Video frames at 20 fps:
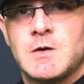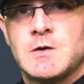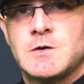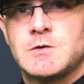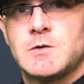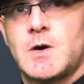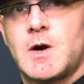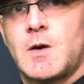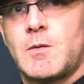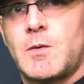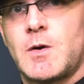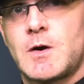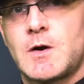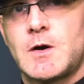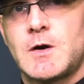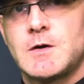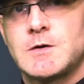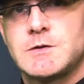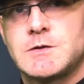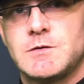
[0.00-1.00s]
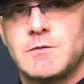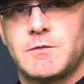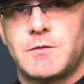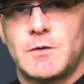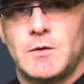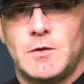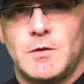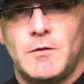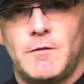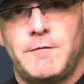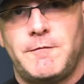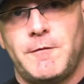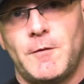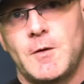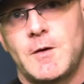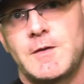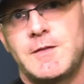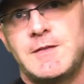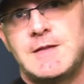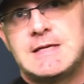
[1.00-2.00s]
So our recursive rule
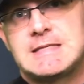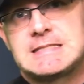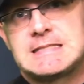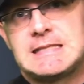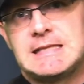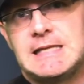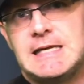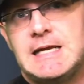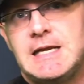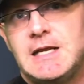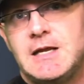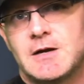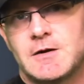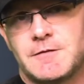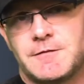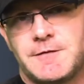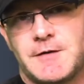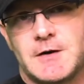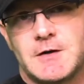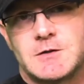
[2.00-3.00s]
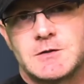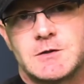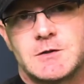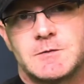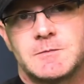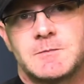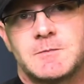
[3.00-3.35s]
for this linear function,